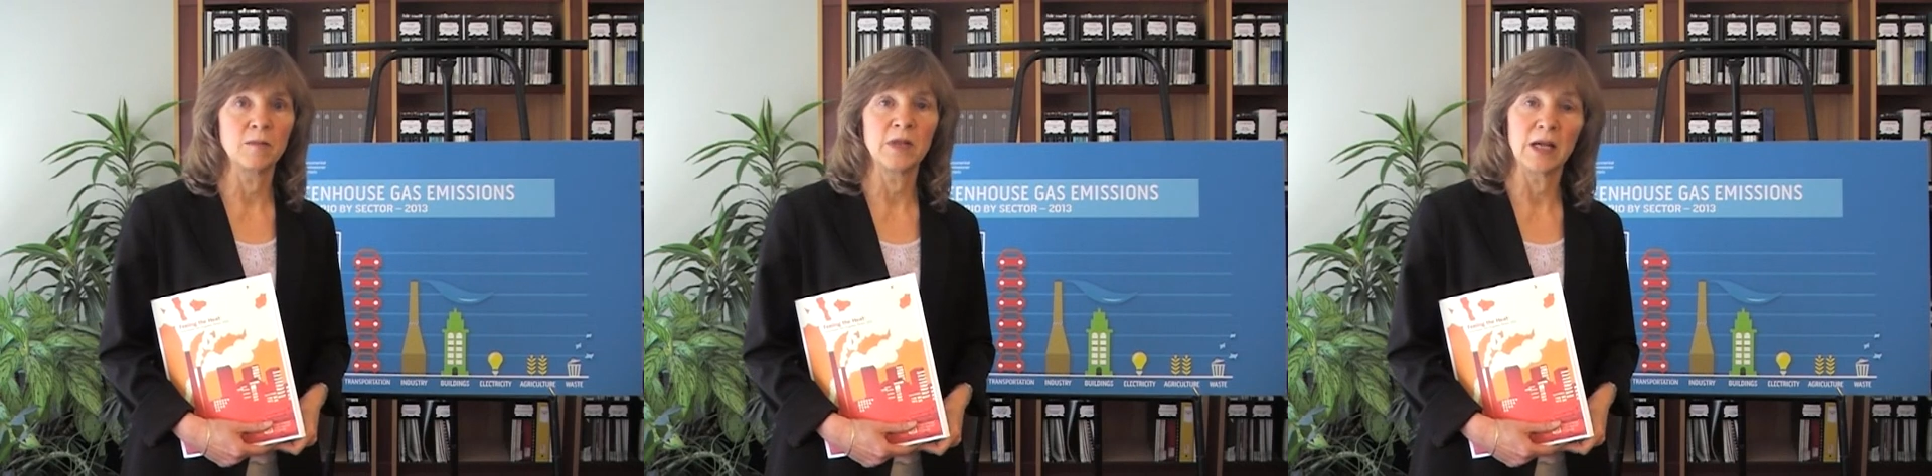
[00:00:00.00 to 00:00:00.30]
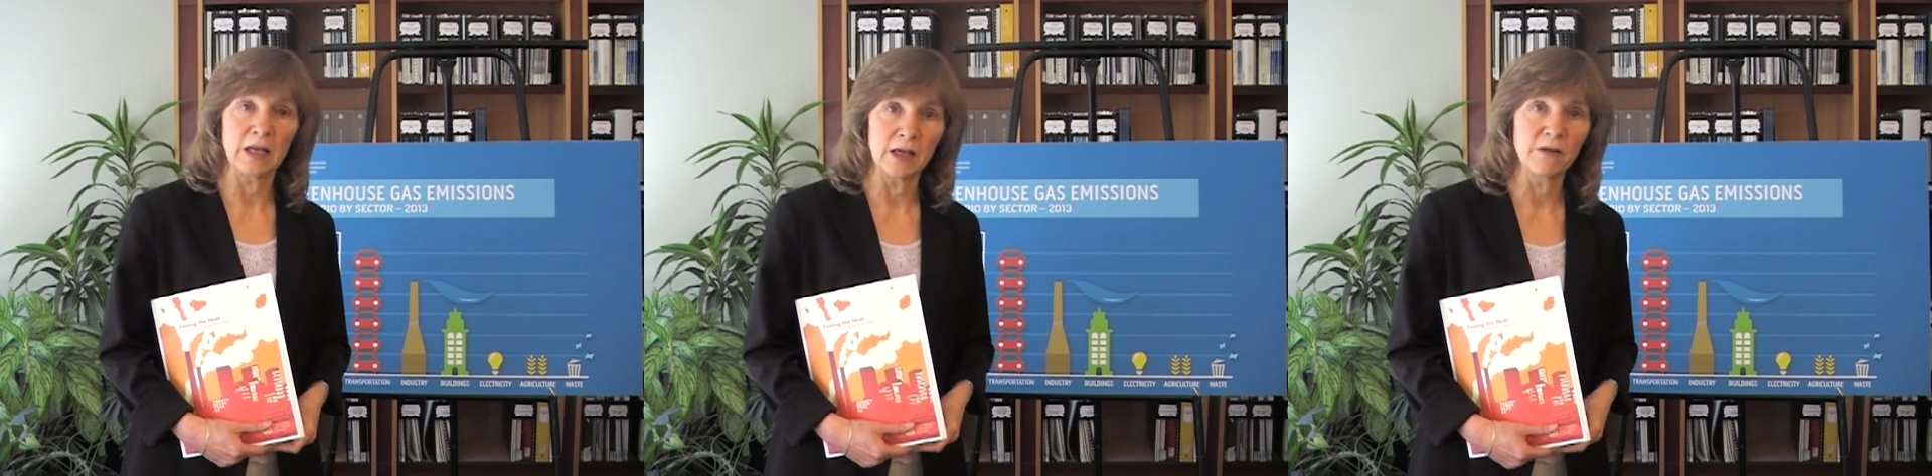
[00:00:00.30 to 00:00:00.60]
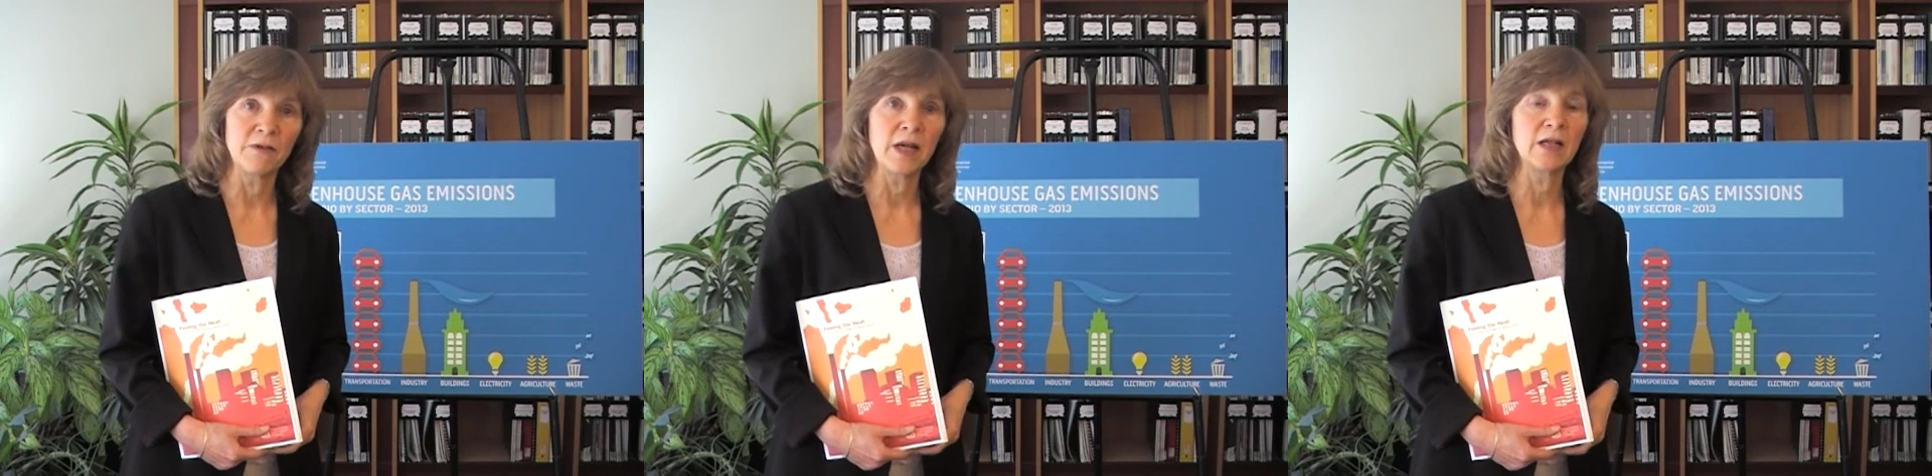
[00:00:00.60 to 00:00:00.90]
being
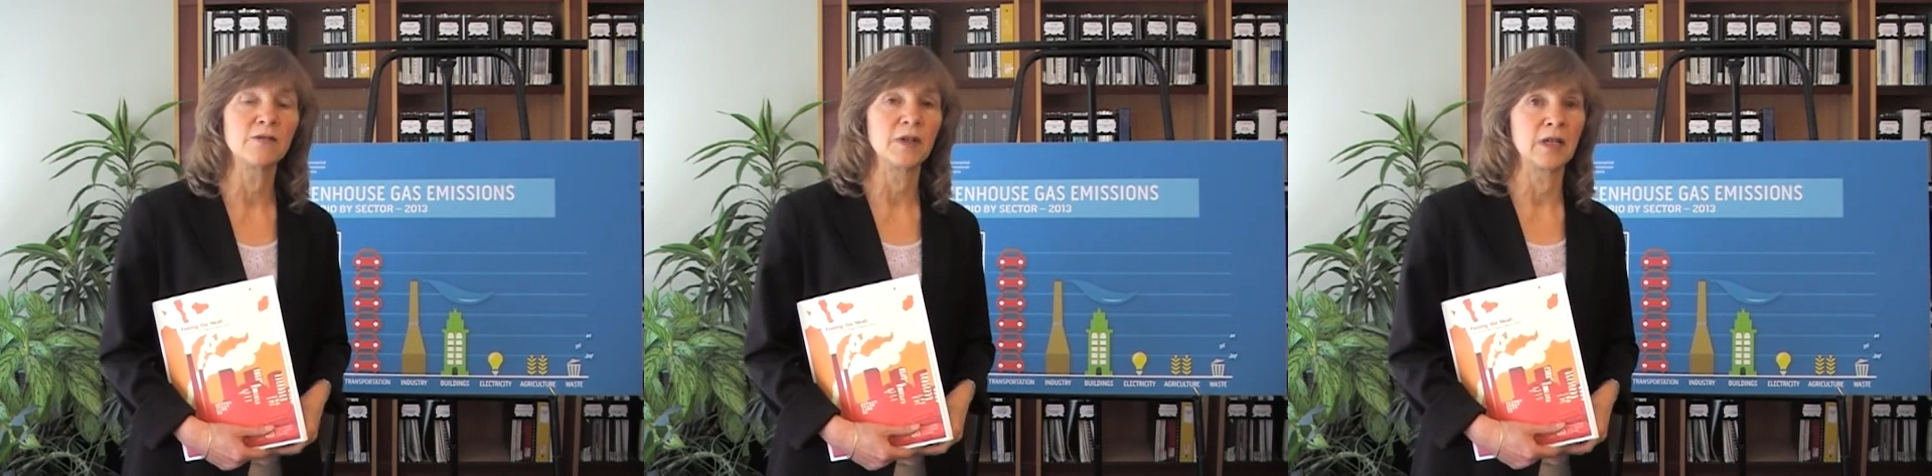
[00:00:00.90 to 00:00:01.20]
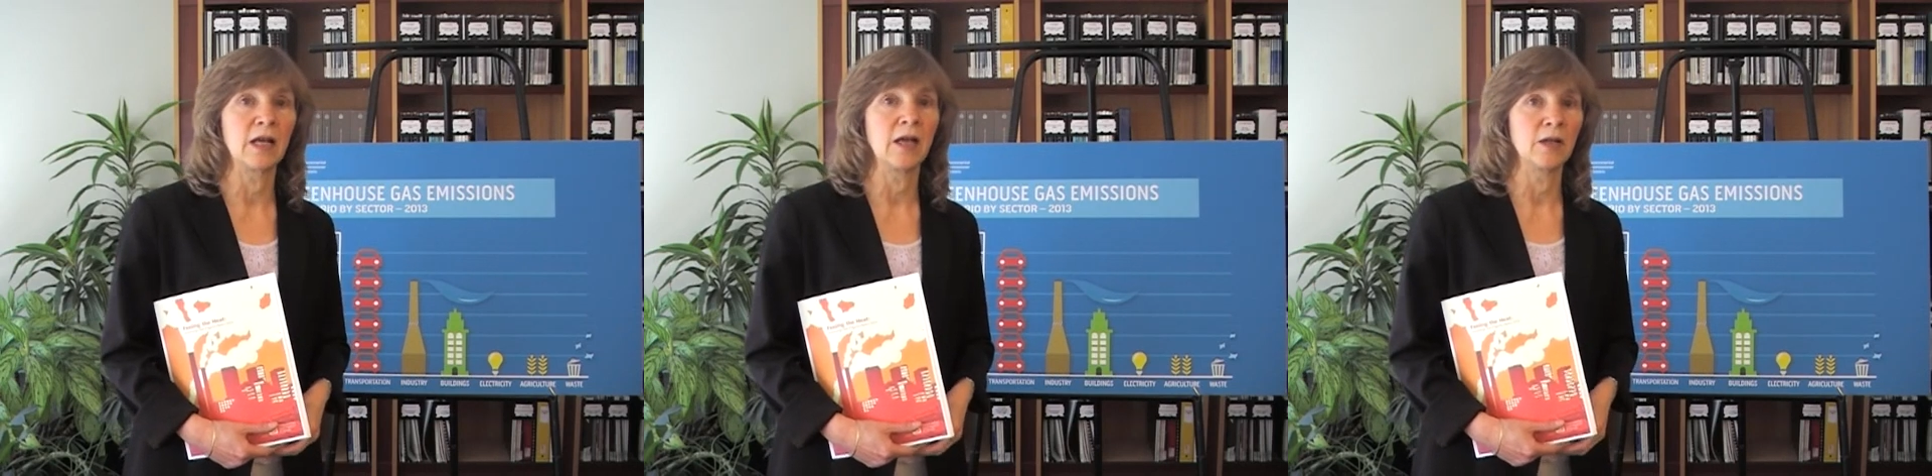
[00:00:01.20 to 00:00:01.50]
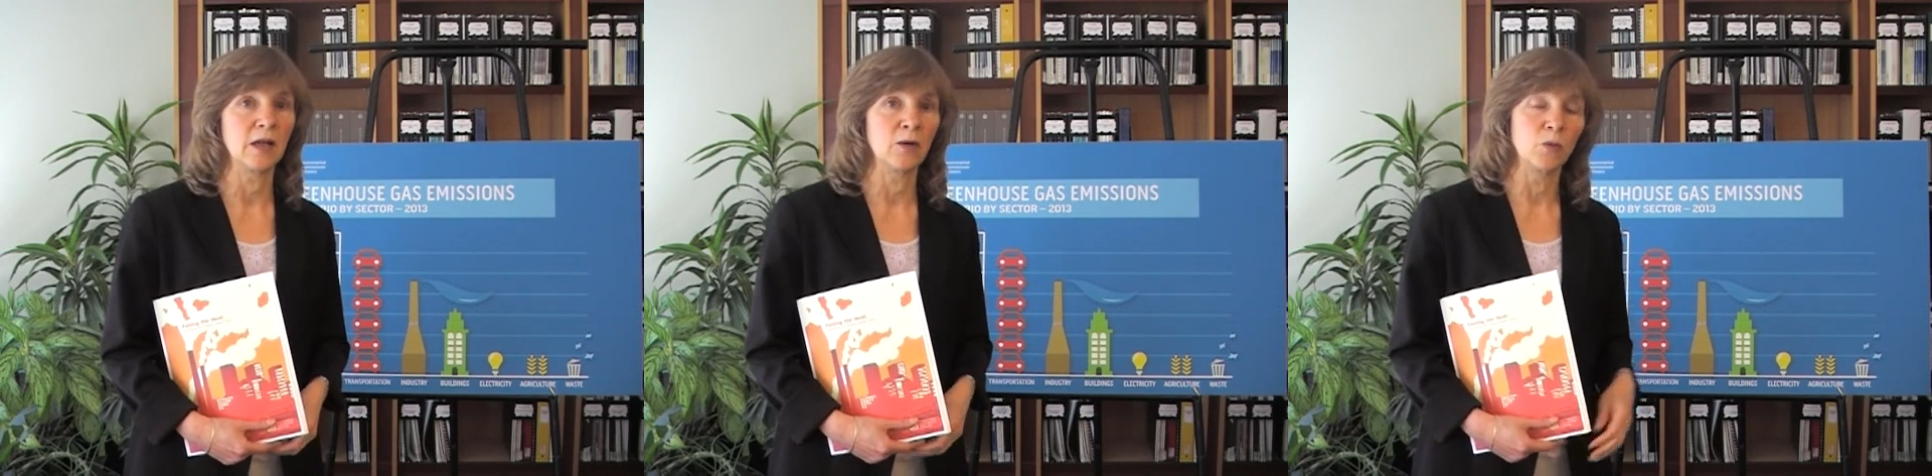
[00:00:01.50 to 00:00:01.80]
innovative
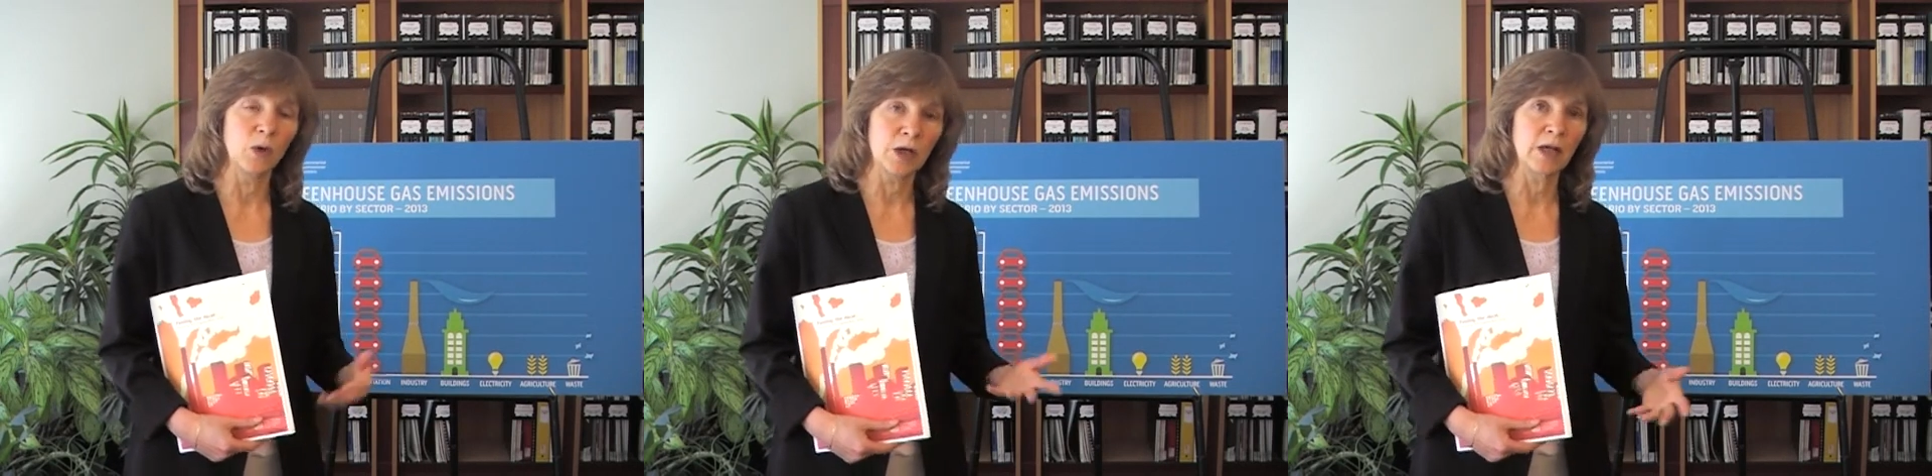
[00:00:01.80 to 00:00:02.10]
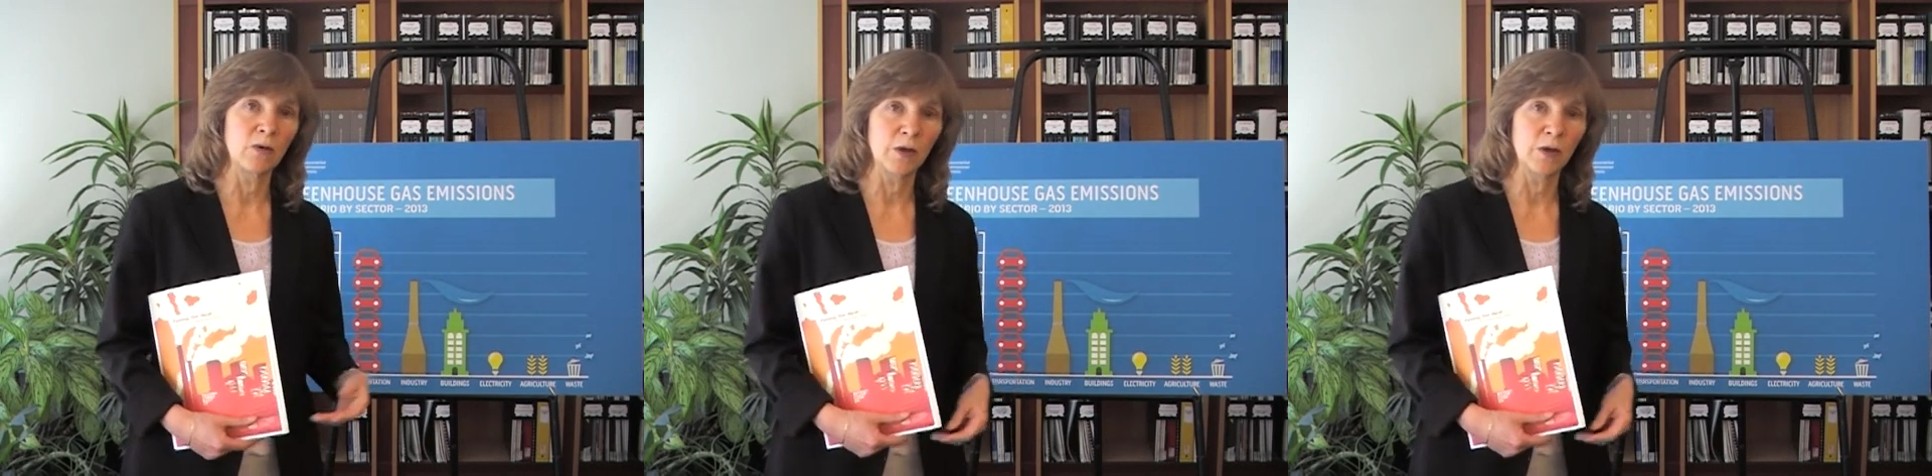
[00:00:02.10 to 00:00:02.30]
and working